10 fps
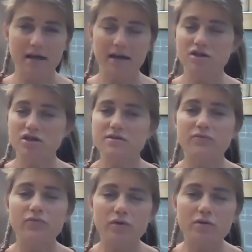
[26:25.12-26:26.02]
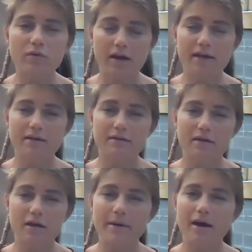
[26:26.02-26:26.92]
and just free write
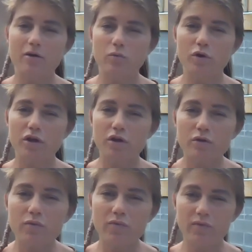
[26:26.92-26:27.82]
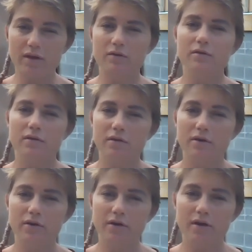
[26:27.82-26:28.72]
about what you feel
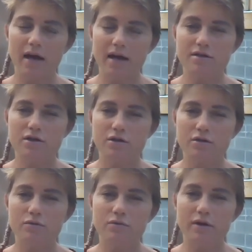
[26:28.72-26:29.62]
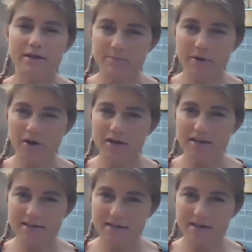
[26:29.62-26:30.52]
as you
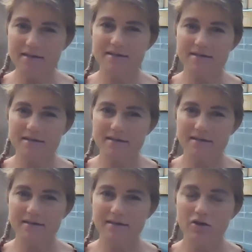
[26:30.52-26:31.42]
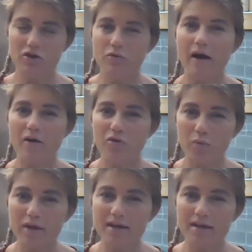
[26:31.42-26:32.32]
experience this throughout the
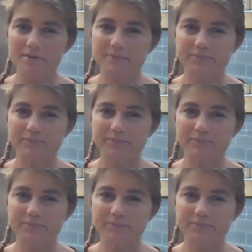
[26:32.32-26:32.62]
week.